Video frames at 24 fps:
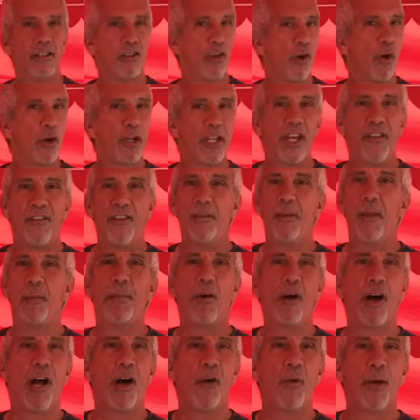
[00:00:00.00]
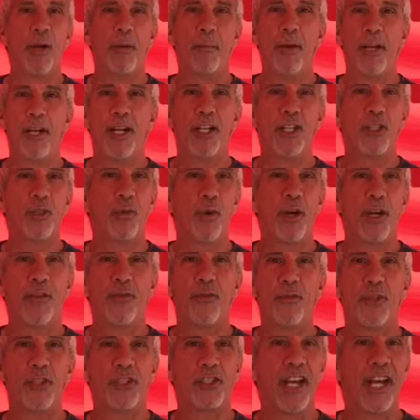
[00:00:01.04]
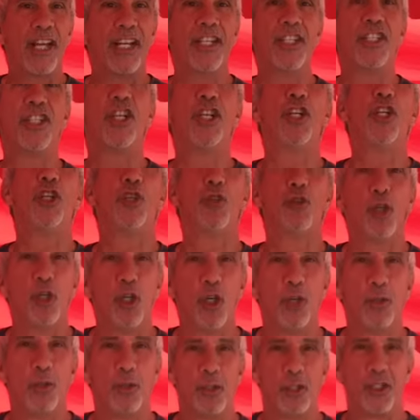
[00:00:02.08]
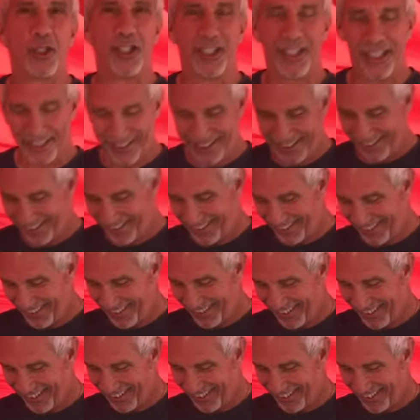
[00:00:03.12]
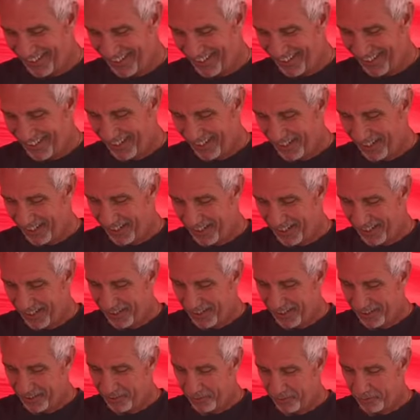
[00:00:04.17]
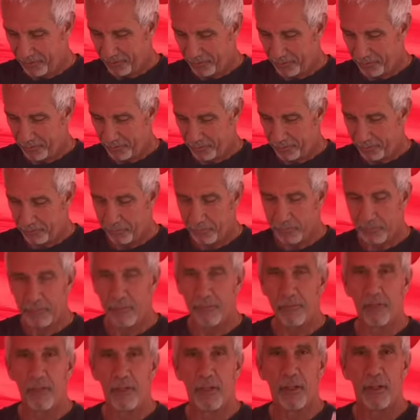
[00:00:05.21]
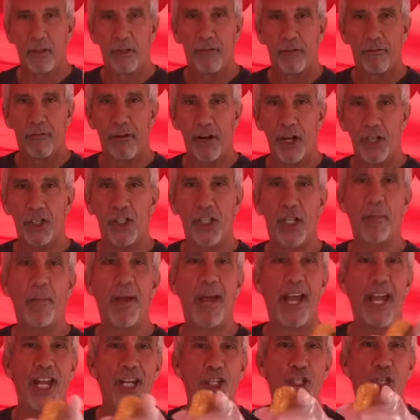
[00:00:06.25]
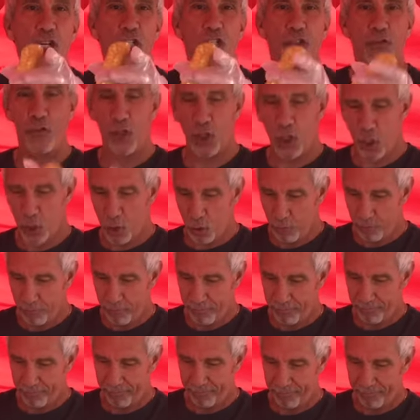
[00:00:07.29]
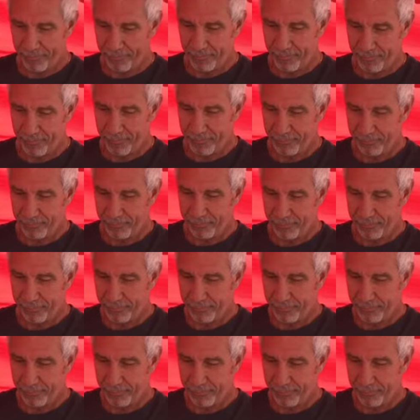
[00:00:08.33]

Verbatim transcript: Don't give Ooh. him the ball with a minute and 24 seconds in. You, you see lose. his face? He goes, "Oh, you left too much time on the clock, guys. This is over." Freshly made, just for you. His name is